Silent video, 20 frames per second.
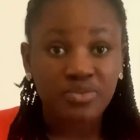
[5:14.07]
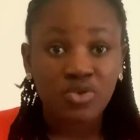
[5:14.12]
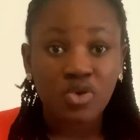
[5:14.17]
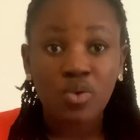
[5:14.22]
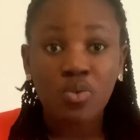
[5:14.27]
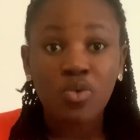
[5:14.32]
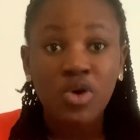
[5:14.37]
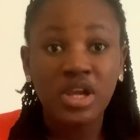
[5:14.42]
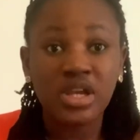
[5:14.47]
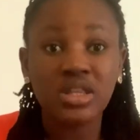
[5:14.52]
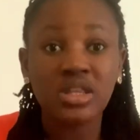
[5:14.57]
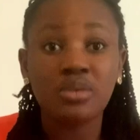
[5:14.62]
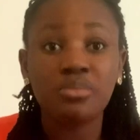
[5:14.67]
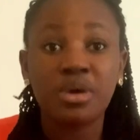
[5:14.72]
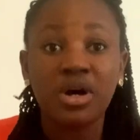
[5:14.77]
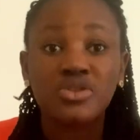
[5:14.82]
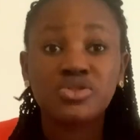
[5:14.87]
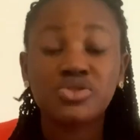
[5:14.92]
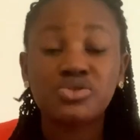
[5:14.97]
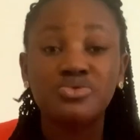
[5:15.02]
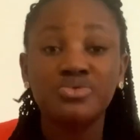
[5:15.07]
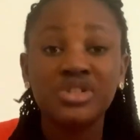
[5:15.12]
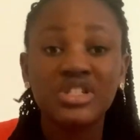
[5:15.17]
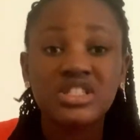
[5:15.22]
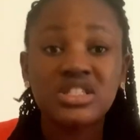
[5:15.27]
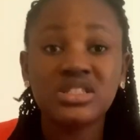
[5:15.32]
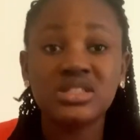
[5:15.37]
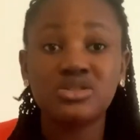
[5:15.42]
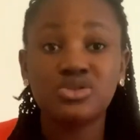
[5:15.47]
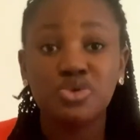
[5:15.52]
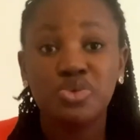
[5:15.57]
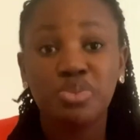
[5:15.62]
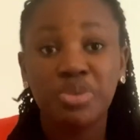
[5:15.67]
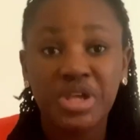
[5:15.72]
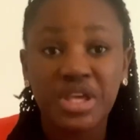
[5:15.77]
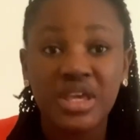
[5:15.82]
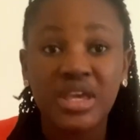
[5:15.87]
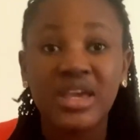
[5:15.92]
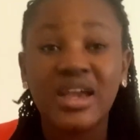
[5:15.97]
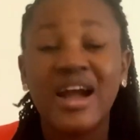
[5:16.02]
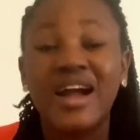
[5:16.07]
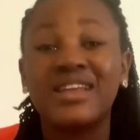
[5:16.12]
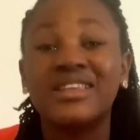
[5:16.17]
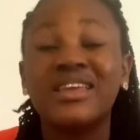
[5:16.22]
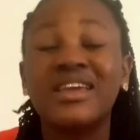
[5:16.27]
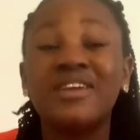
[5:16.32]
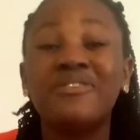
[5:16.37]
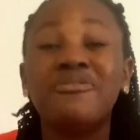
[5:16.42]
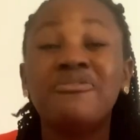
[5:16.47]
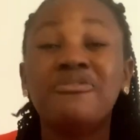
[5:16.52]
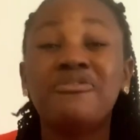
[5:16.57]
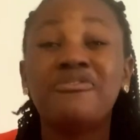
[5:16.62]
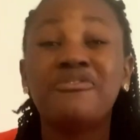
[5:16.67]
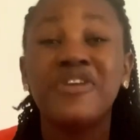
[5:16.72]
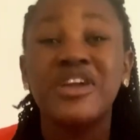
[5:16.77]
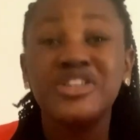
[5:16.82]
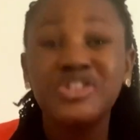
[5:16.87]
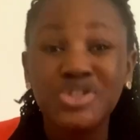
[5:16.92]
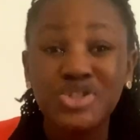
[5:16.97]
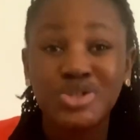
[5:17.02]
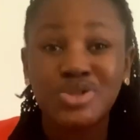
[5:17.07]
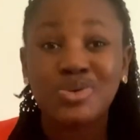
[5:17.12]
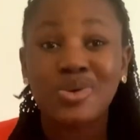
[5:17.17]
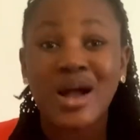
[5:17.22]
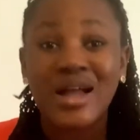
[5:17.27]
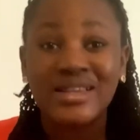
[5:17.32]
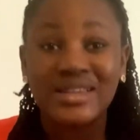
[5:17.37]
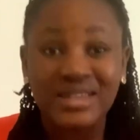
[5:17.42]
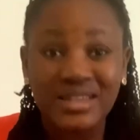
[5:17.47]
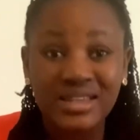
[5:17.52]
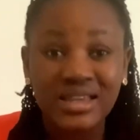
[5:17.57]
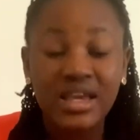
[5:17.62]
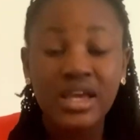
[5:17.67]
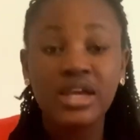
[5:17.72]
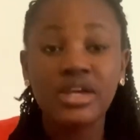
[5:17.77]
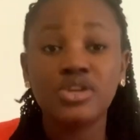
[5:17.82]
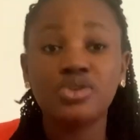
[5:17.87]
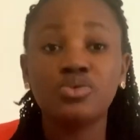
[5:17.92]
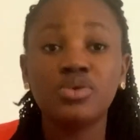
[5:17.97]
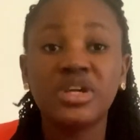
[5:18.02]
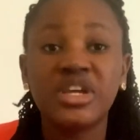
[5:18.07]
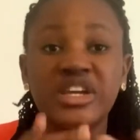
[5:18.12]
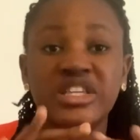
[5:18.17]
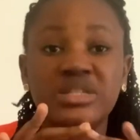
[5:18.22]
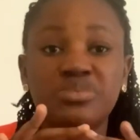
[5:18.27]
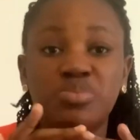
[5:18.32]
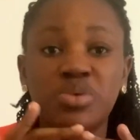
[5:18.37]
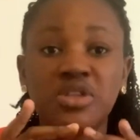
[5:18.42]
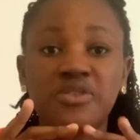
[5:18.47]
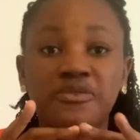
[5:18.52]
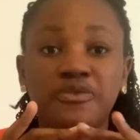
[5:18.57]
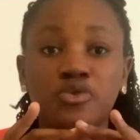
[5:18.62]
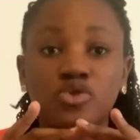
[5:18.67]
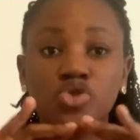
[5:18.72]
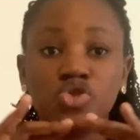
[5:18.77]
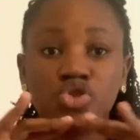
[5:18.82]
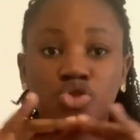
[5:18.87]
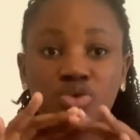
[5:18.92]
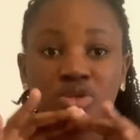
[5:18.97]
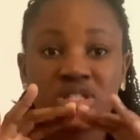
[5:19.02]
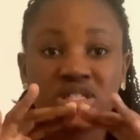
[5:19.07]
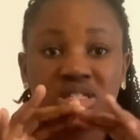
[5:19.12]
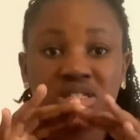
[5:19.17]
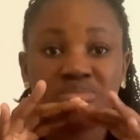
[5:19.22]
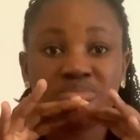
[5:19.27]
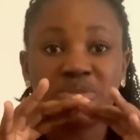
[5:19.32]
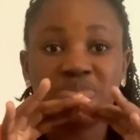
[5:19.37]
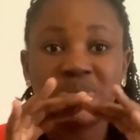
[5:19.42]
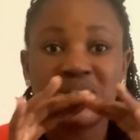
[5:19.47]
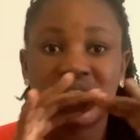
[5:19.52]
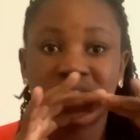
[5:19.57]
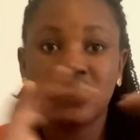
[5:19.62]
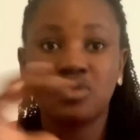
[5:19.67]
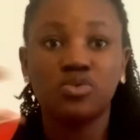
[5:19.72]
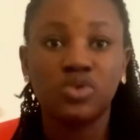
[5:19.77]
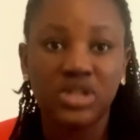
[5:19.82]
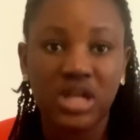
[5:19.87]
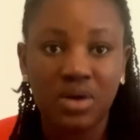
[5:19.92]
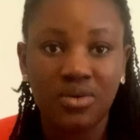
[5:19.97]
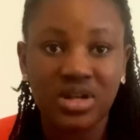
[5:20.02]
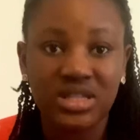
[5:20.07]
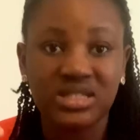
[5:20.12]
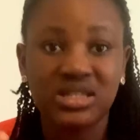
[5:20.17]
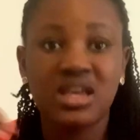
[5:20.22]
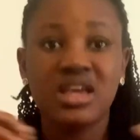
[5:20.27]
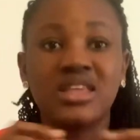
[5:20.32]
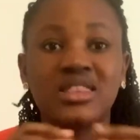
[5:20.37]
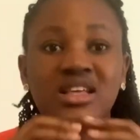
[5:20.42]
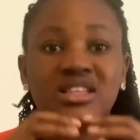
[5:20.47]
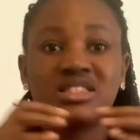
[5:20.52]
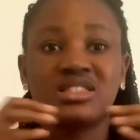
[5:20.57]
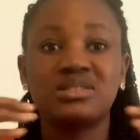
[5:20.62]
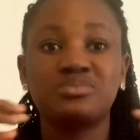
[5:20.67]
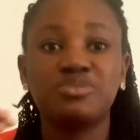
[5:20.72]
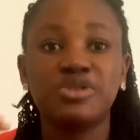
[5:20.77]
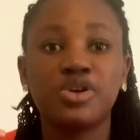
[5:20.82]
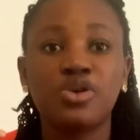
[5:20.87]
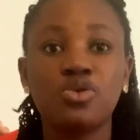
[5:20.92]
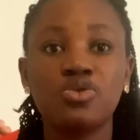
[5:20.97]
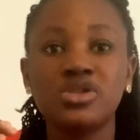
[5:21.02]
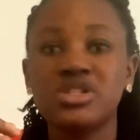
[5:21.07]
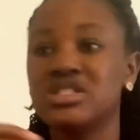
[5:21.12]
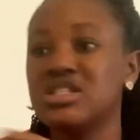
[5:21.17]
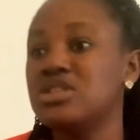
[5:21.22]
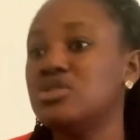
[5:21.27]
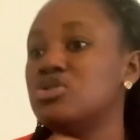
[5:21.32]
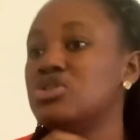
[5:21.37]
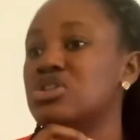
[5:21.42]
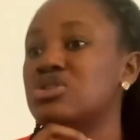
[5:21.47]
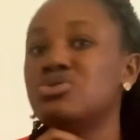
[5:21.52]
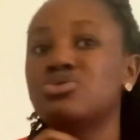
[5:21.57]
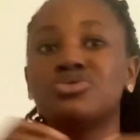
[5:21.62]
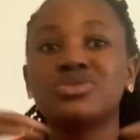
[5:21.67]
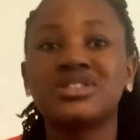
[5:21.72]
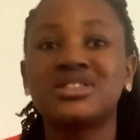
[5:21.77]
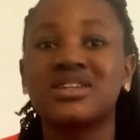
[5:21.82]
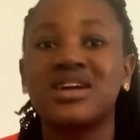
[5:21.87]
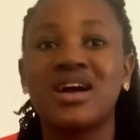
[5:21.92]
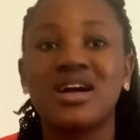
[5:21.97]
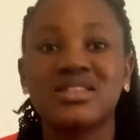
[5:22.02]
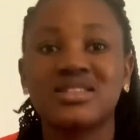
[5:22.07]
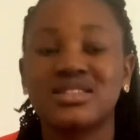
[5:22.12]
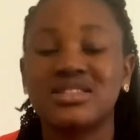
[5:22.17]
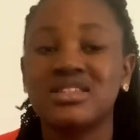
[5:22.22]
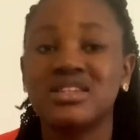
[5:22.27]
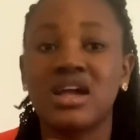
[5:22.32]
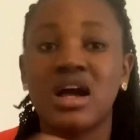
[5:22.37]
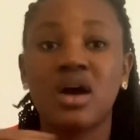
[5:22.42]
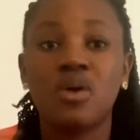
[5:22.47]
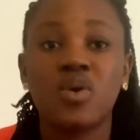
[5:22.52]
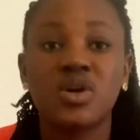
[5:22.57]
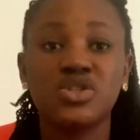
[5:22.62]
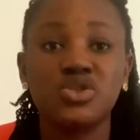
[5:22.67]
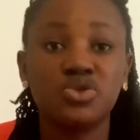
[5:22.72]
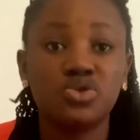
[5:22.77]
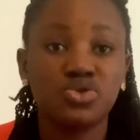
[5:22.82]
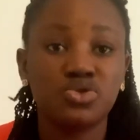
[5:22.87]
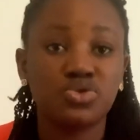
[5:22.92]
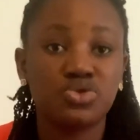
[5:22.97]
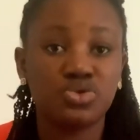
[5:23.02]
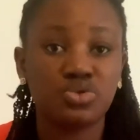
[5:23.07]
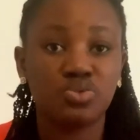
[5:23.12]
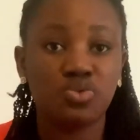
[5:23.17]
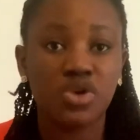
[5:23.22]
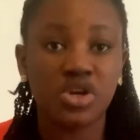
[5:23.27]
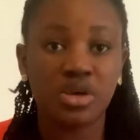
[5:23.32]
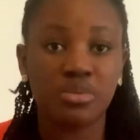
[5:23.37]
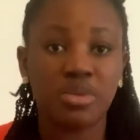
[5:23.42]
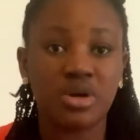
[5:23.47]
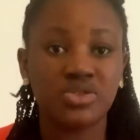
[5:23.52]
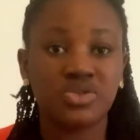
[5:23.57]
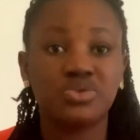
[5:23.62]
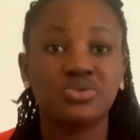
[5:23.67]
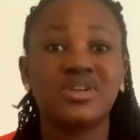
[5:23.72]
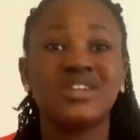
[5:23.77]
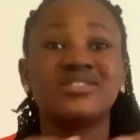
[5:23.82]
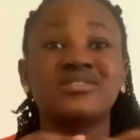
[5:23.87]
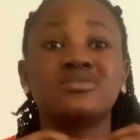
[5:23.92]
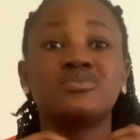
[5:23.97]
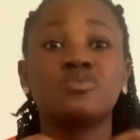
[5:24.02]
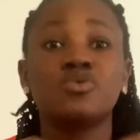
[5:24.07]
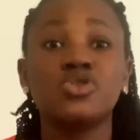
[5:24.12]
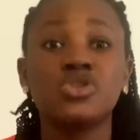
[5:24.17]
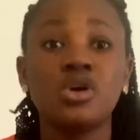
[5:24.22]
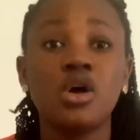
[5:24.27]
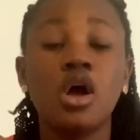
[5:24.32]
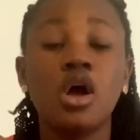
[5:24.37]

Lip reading: working about doing this dome care, and eventually you get paid for just maybe 7 hours. That is because they did not count the hours you used to work about. So that is what